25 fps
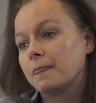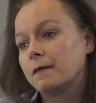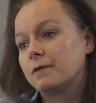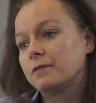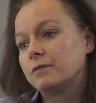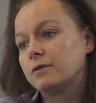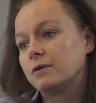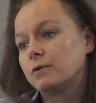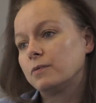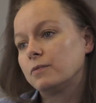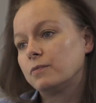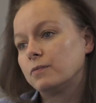
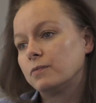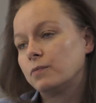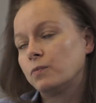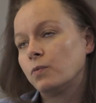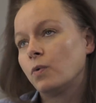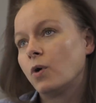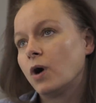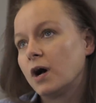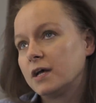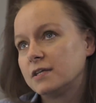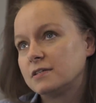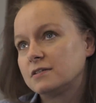that
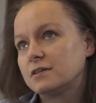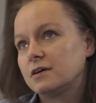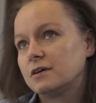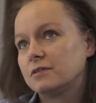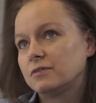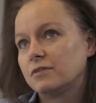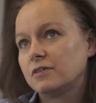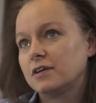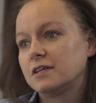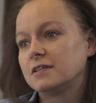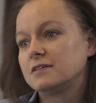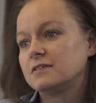why certain
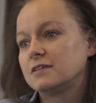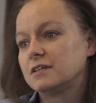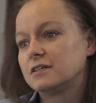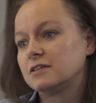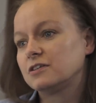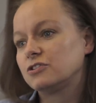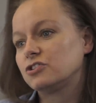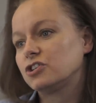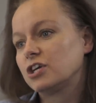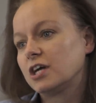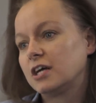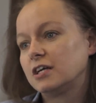things
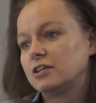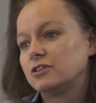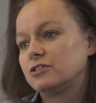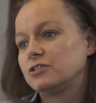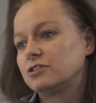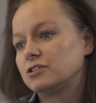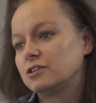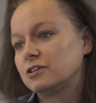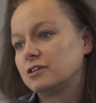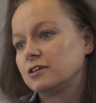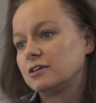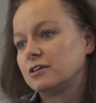didn't
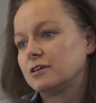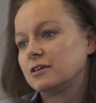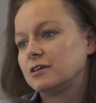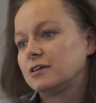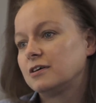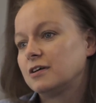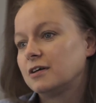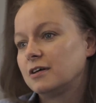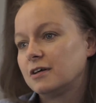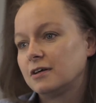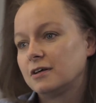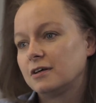change
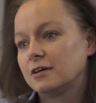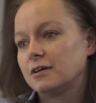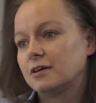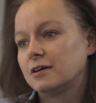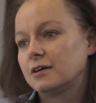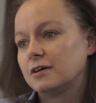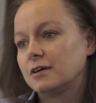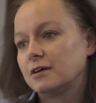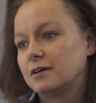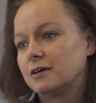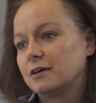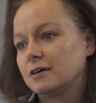
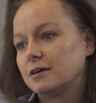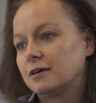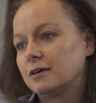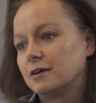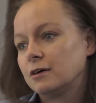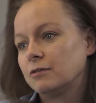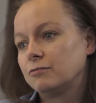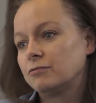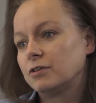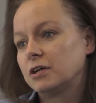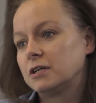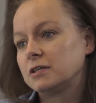
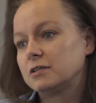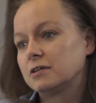at Red